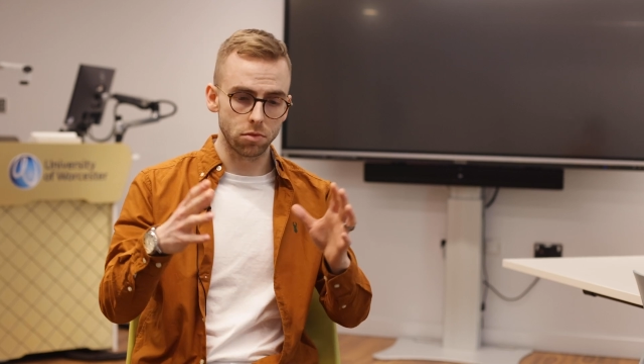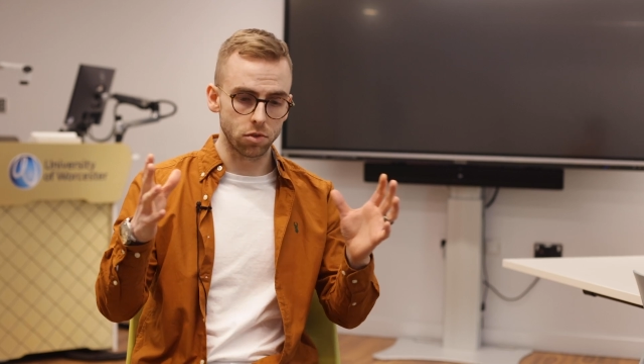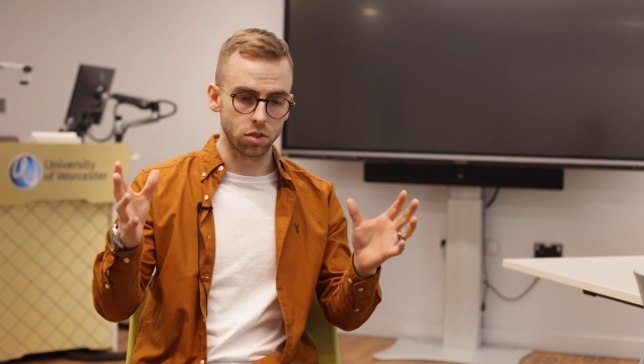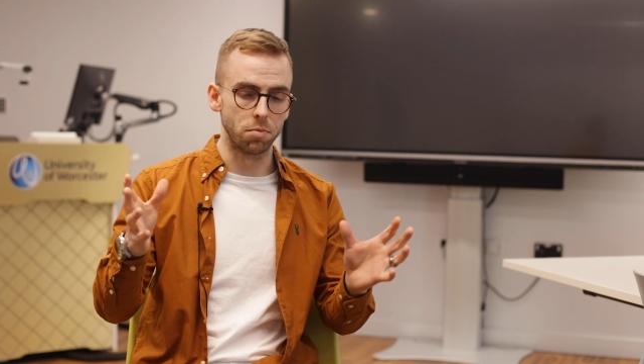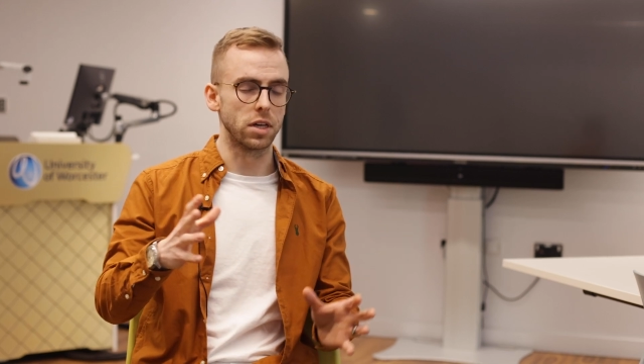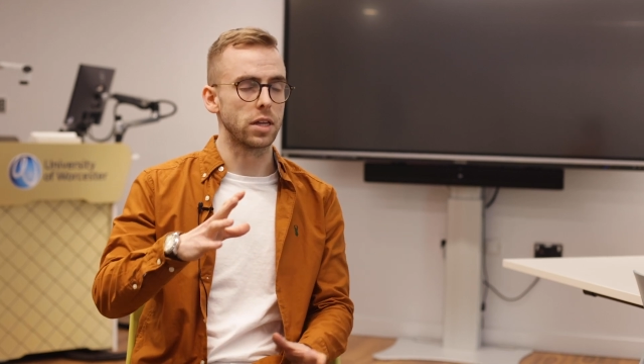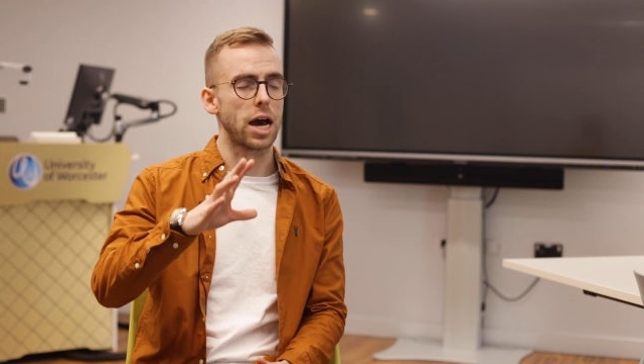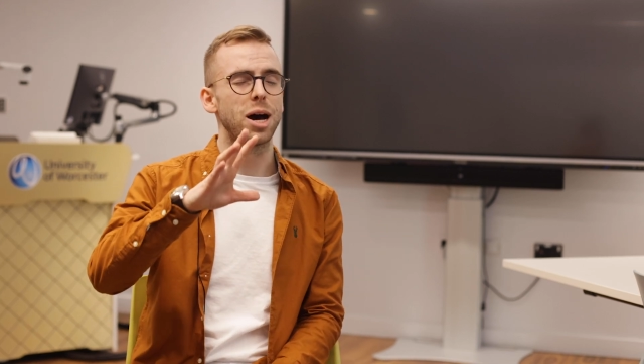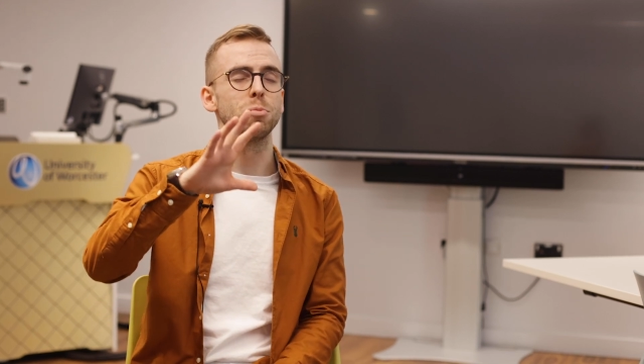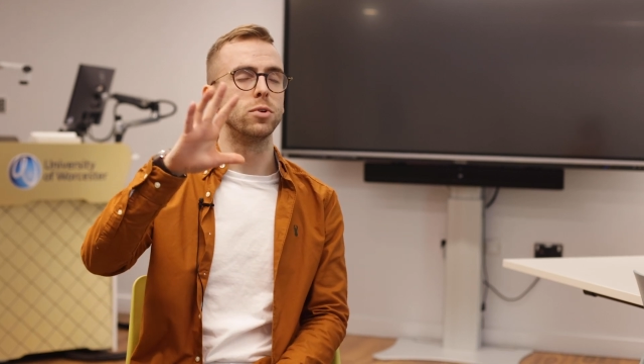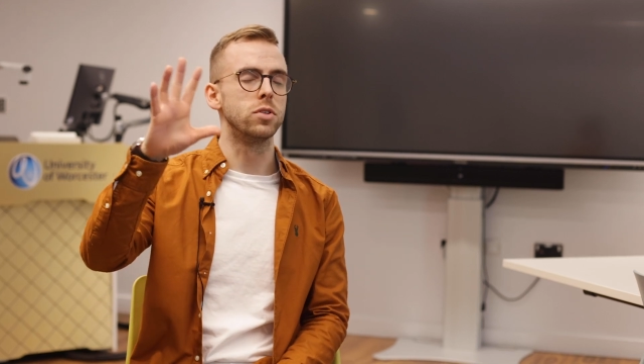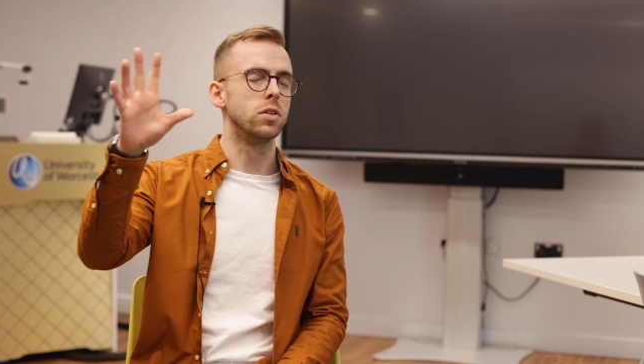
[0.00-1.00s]
something that
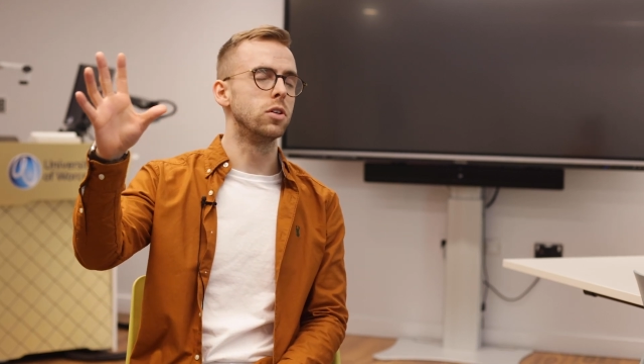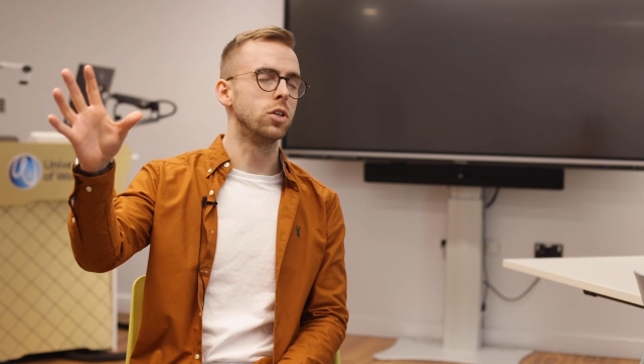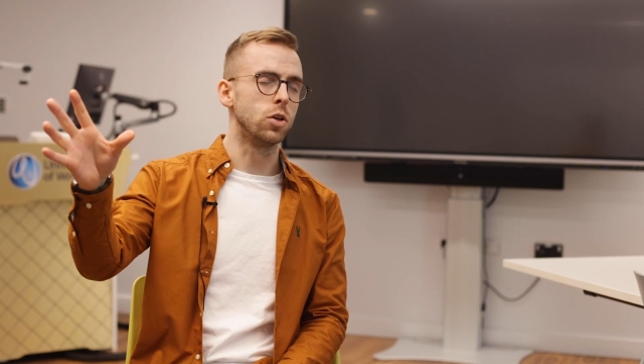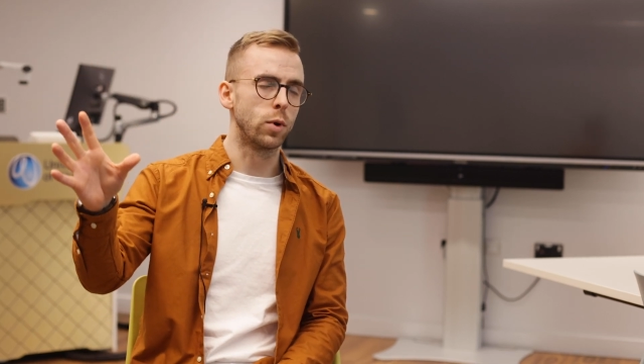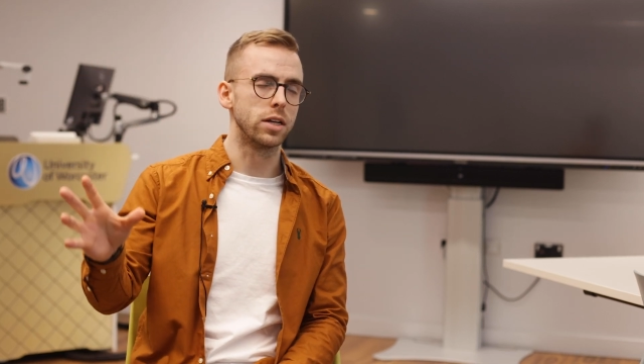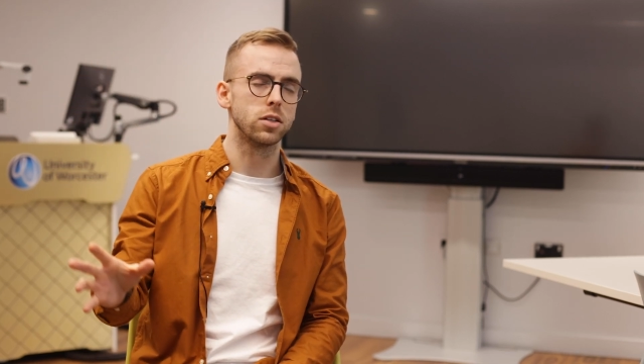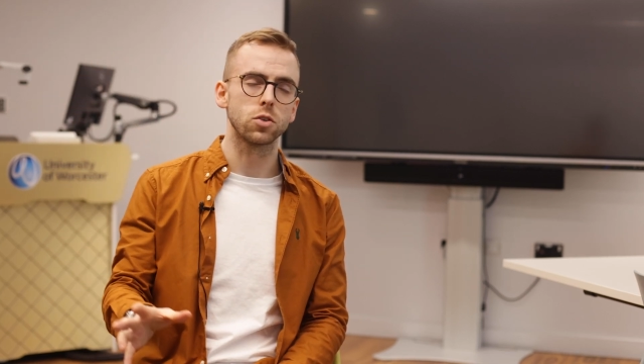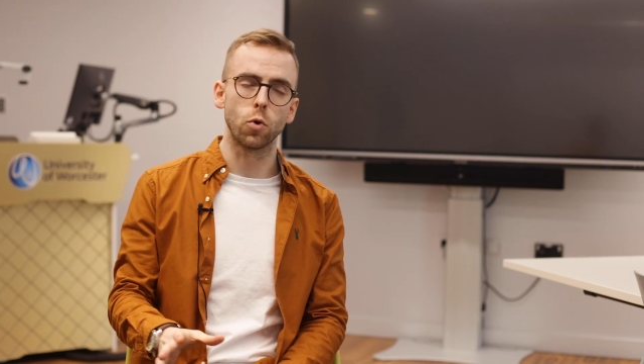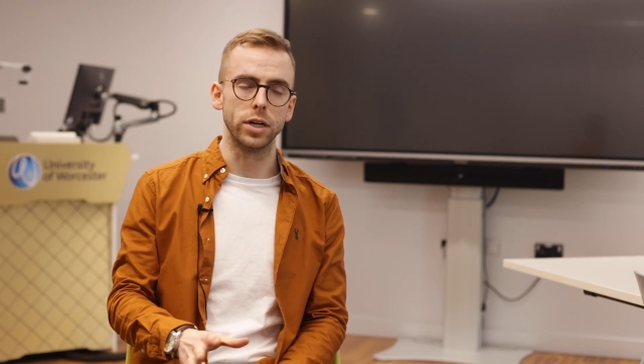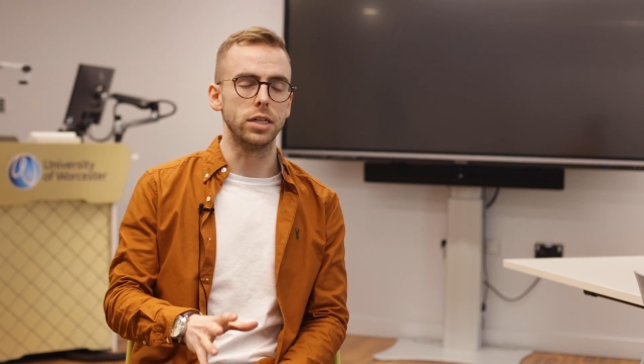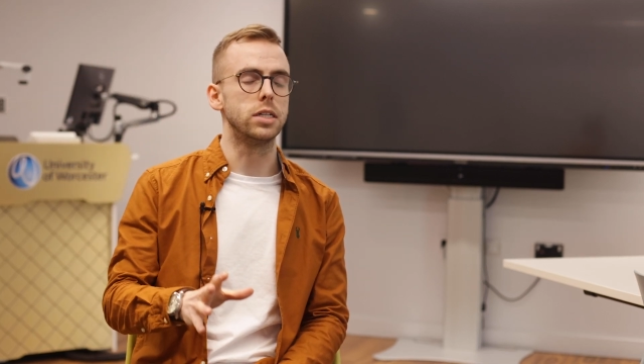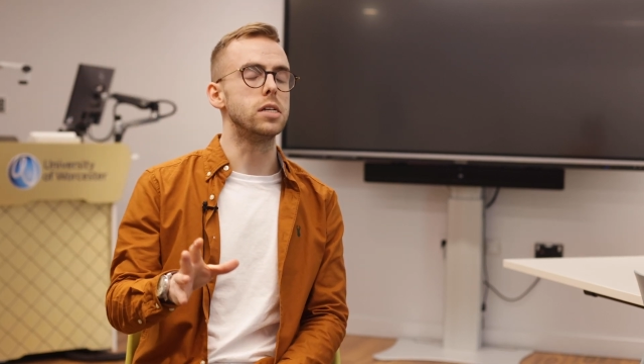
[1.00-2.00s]
happens in the UN, it's
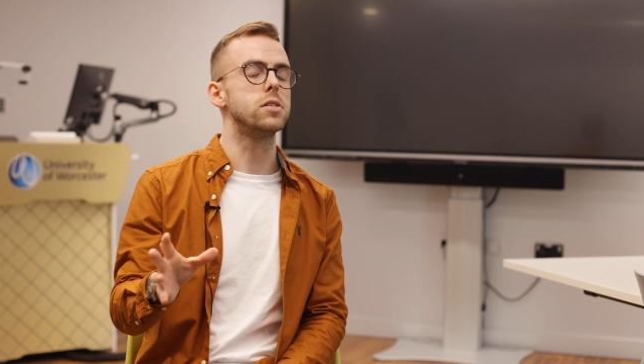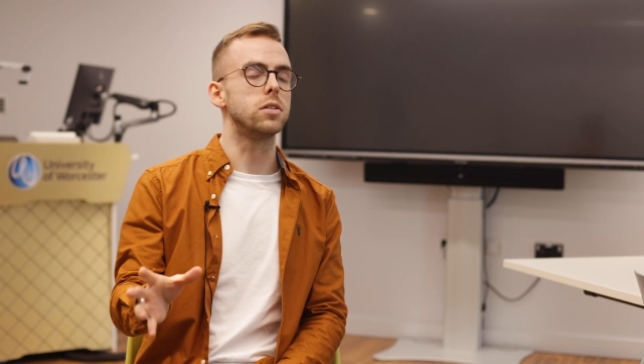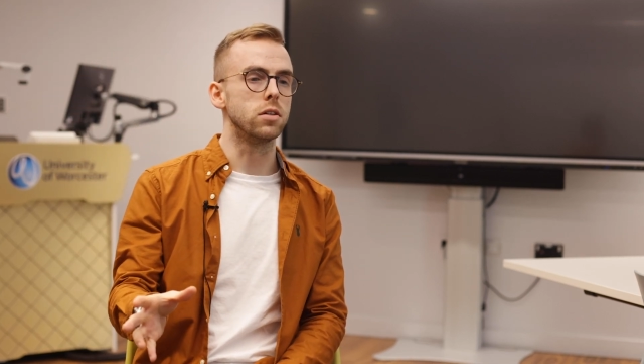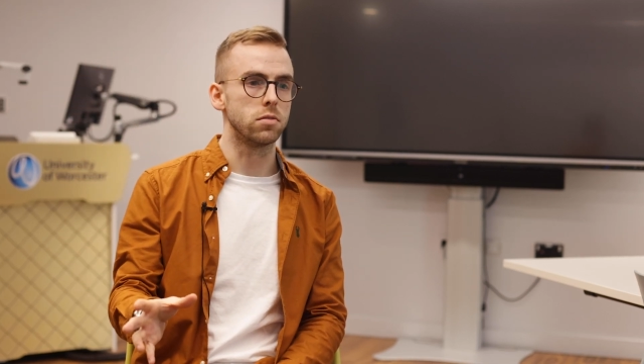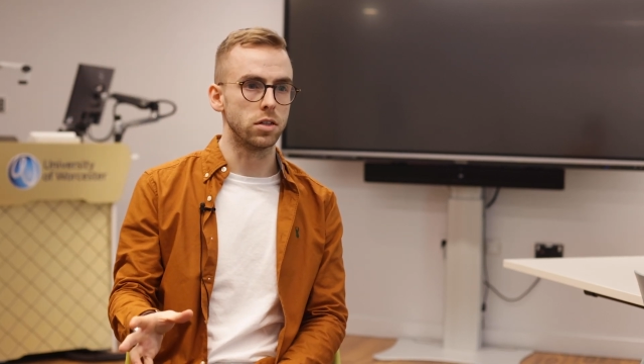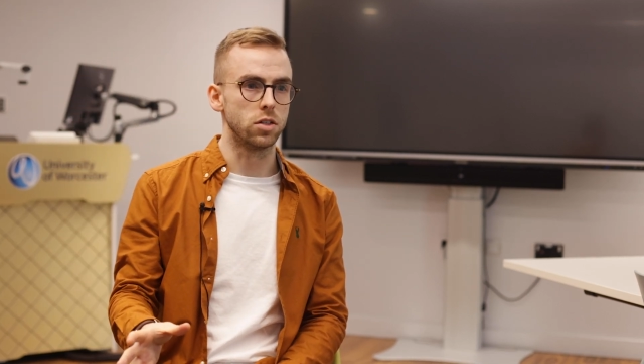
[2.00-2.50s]
quite distant,